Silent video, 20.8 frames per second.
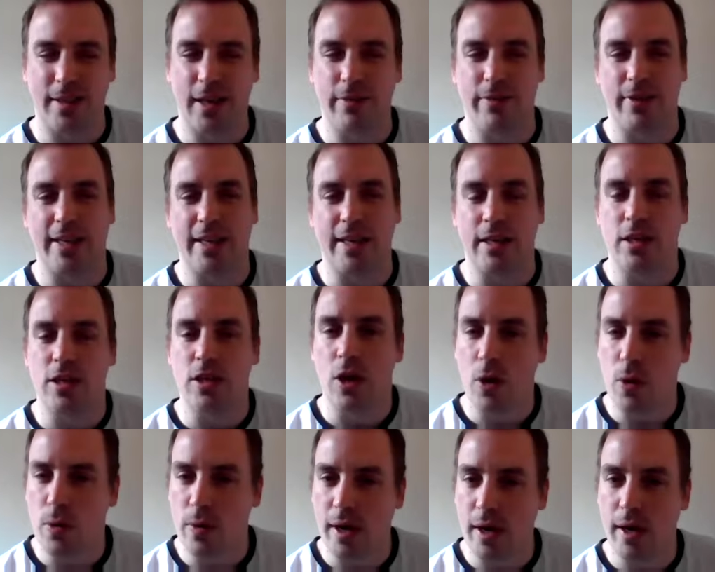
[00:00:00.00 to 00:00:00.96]
kind of like in
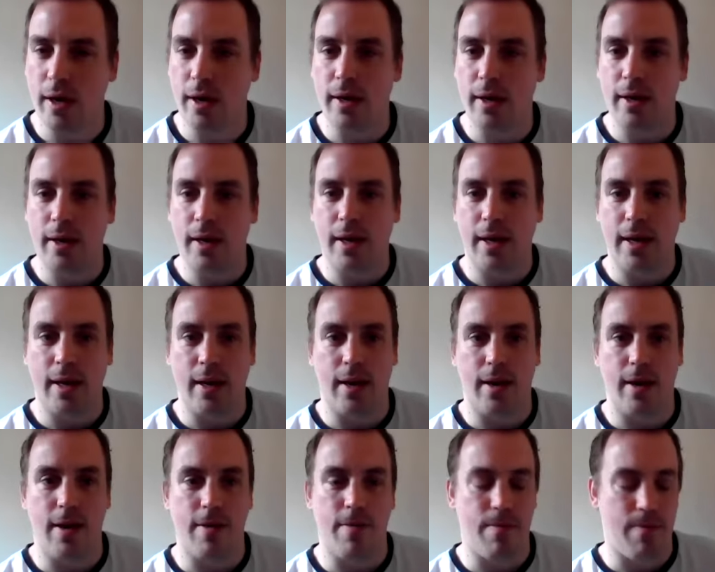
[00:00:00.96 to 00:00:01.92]
yoga,
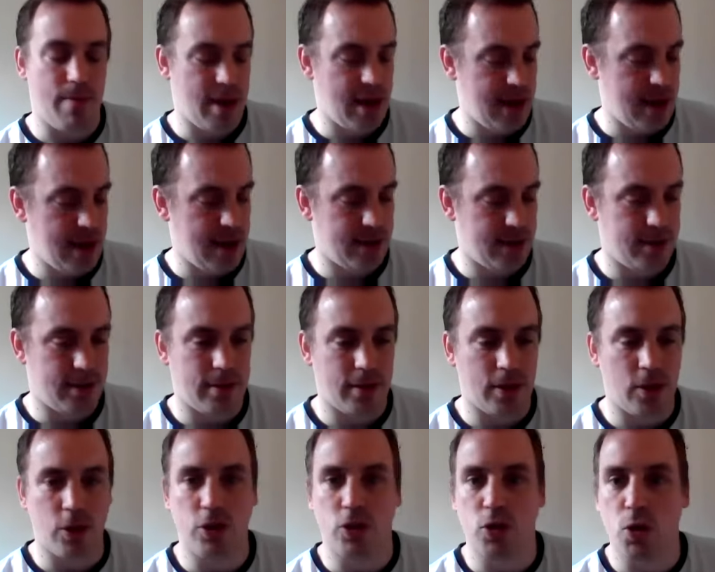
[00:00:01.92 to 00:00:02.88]
and
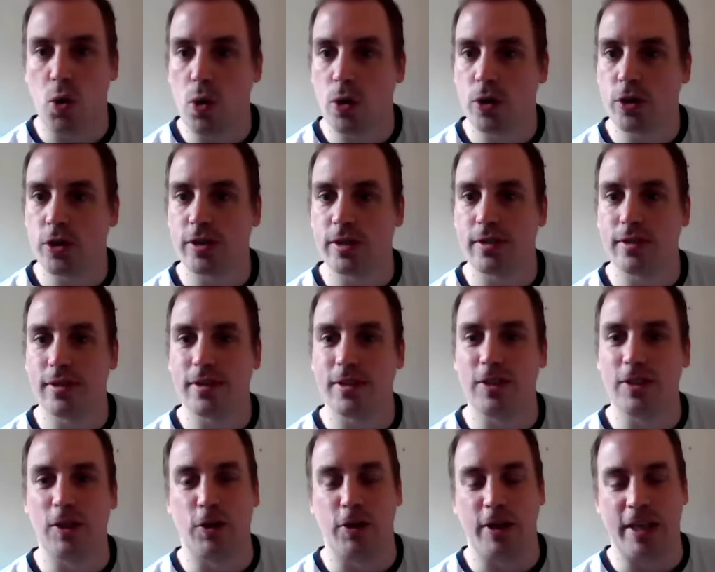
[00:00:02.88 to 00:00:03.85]
contortion.
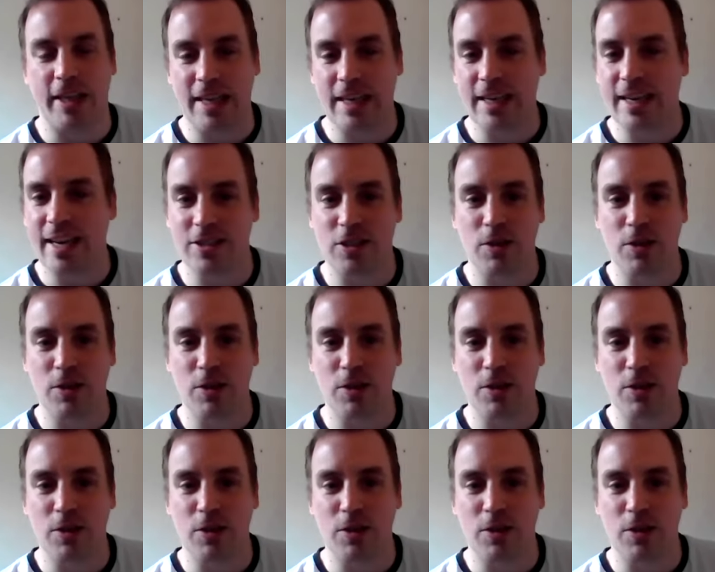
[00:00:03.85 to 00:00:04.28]
You get